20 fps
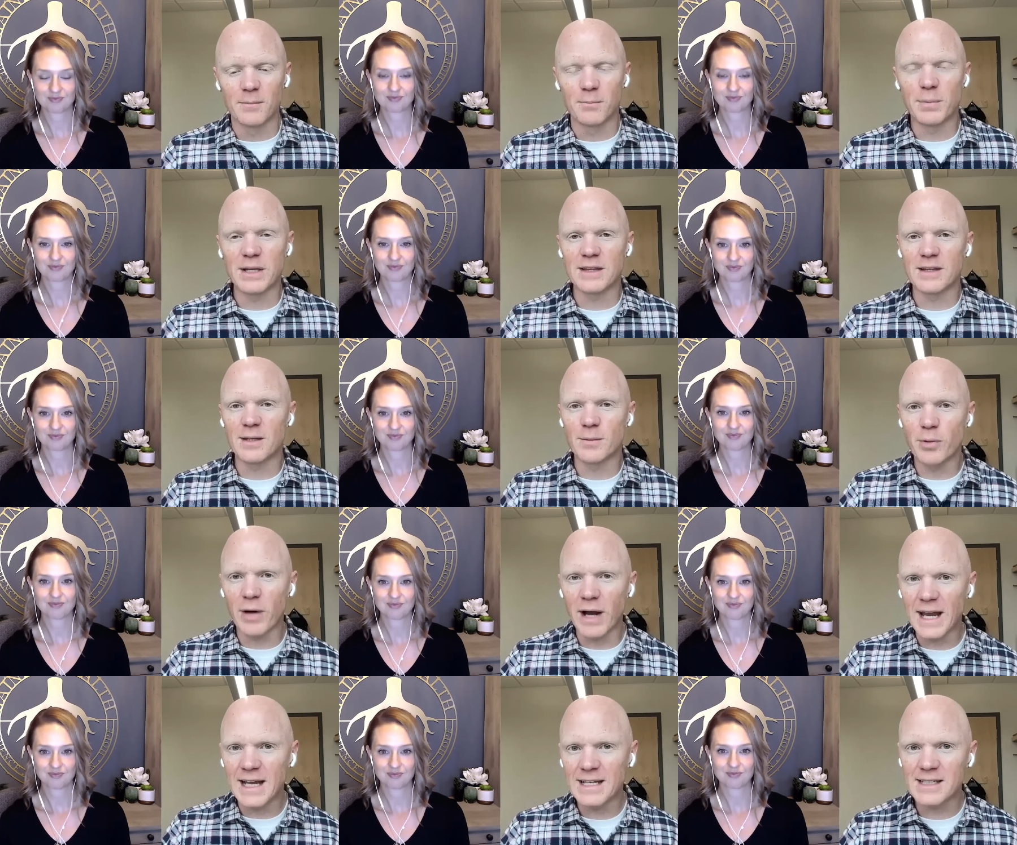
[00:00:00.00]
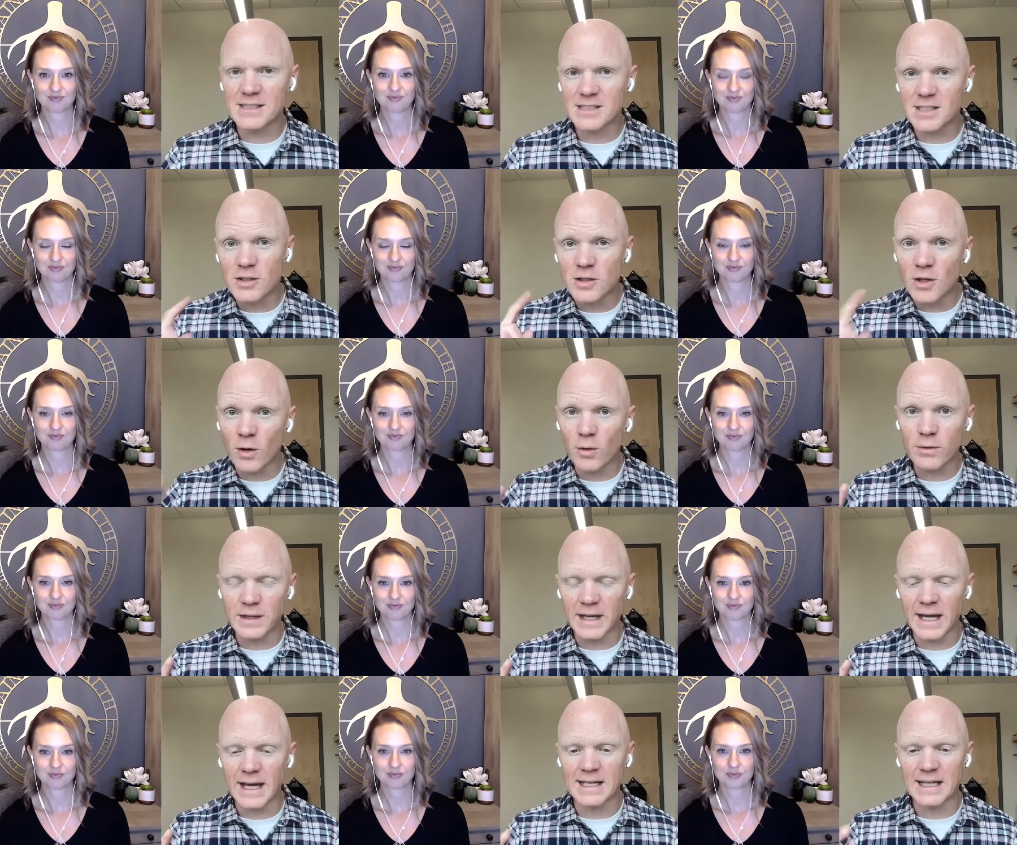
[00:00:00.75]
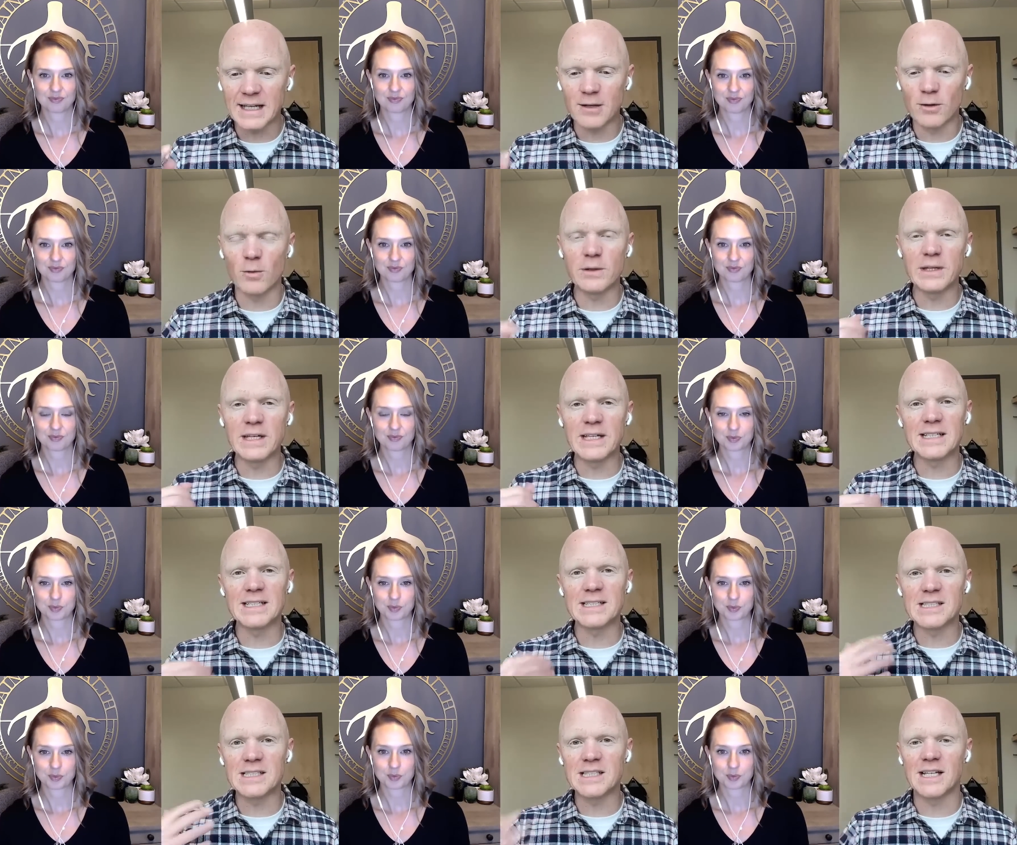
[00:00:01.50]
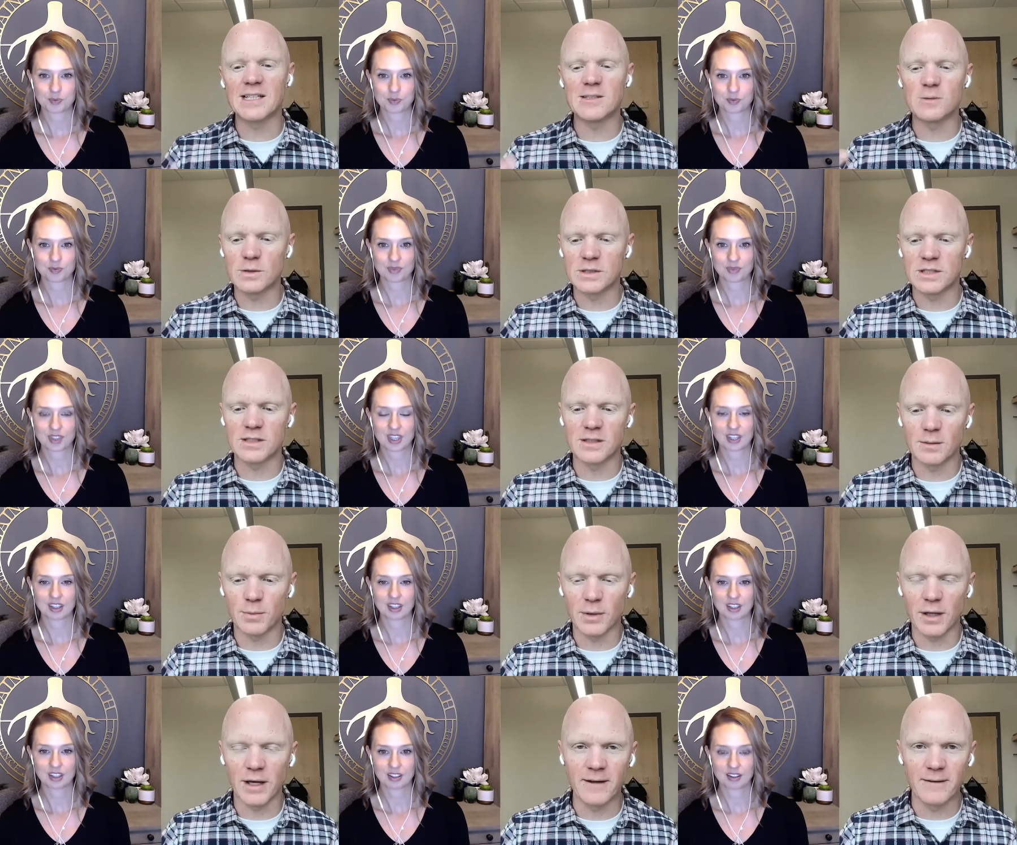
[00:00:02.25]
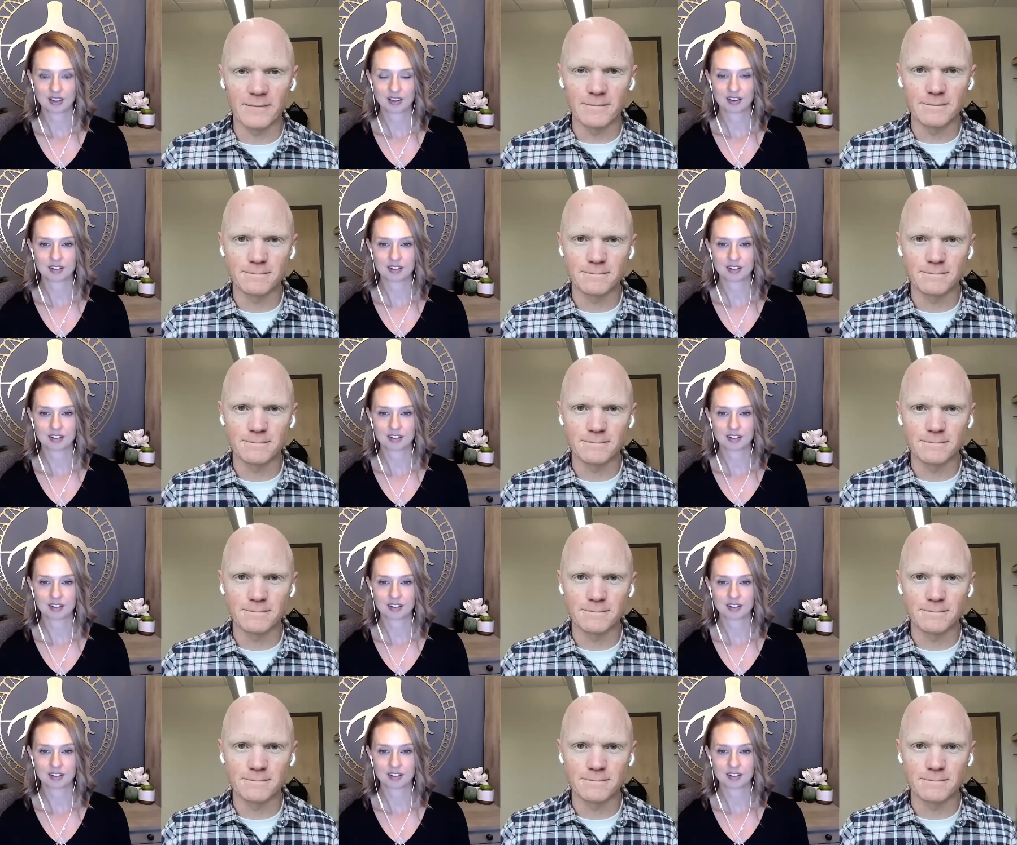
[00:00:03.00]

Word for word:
Speaker 1: But the brain doesn't know that. It only can sense what's in the blood